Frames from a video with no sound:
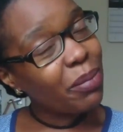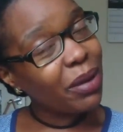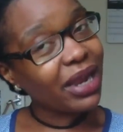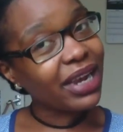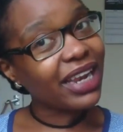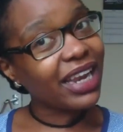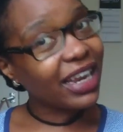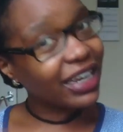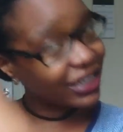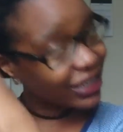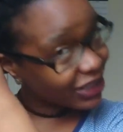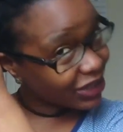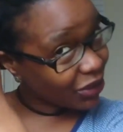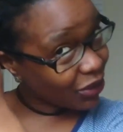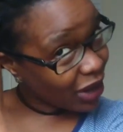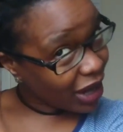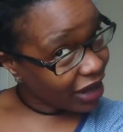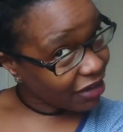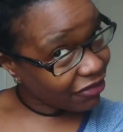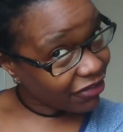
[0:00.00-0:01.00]
But yeah,
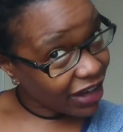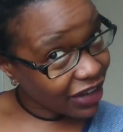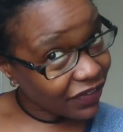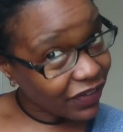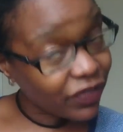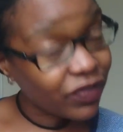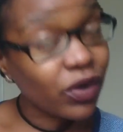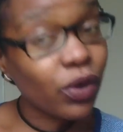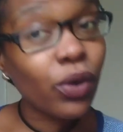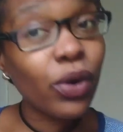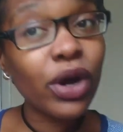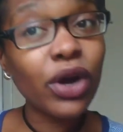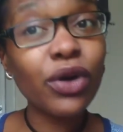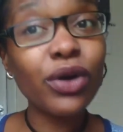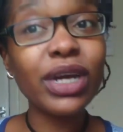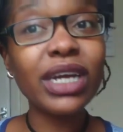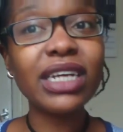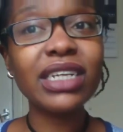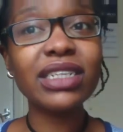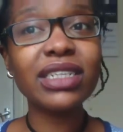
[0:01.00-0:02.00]
so I find that the
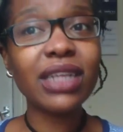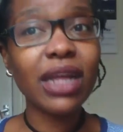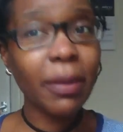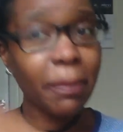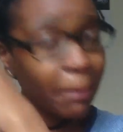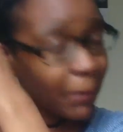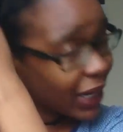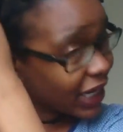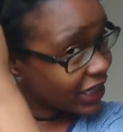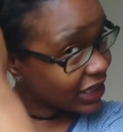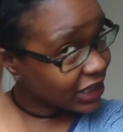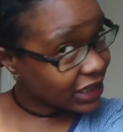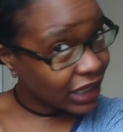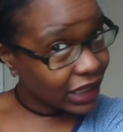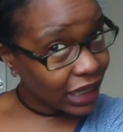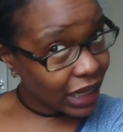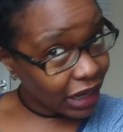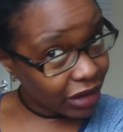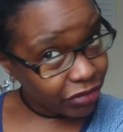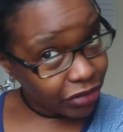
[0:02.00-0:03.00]
oil is
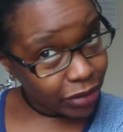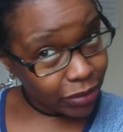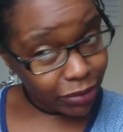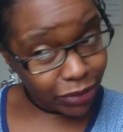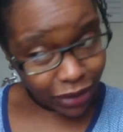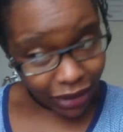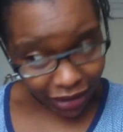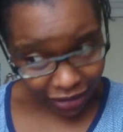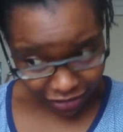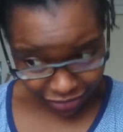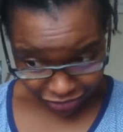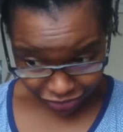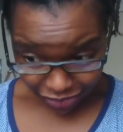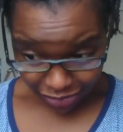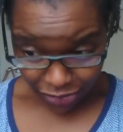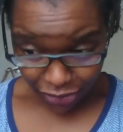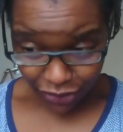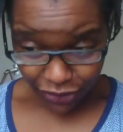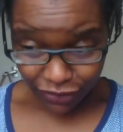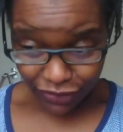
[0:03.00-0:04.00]
amazing at
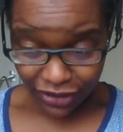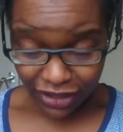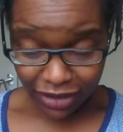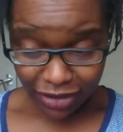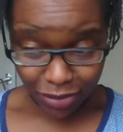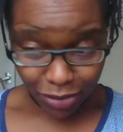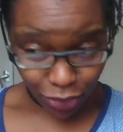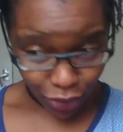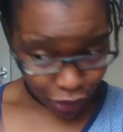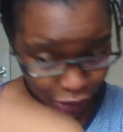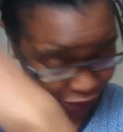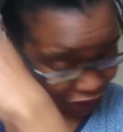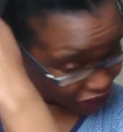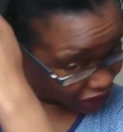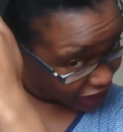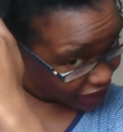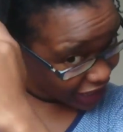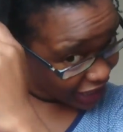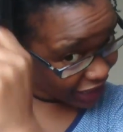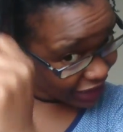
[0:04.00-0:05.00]
removing more
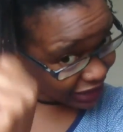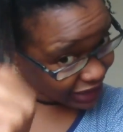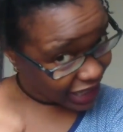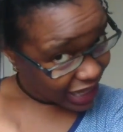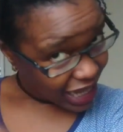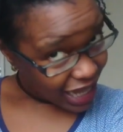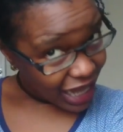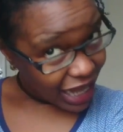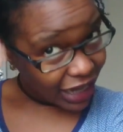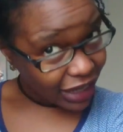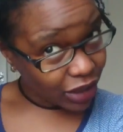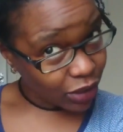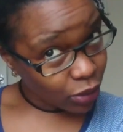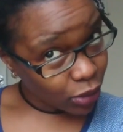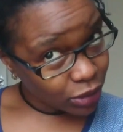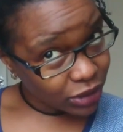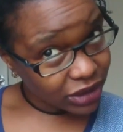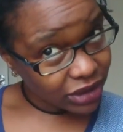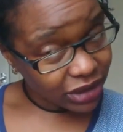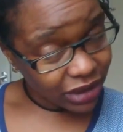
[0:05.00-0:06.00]
shed hairs, and it
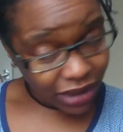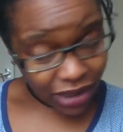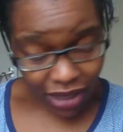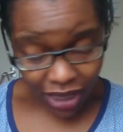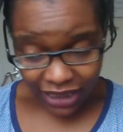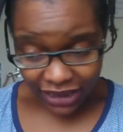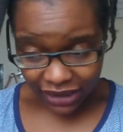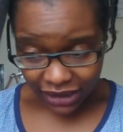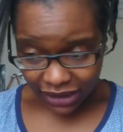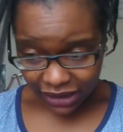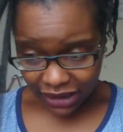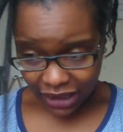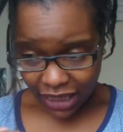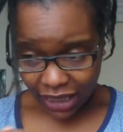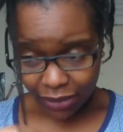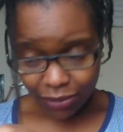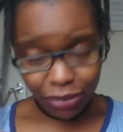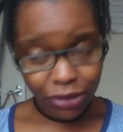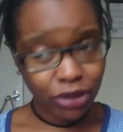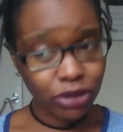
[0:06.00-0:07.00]
causes a nice
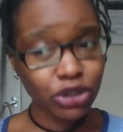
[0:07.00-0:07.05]
slip.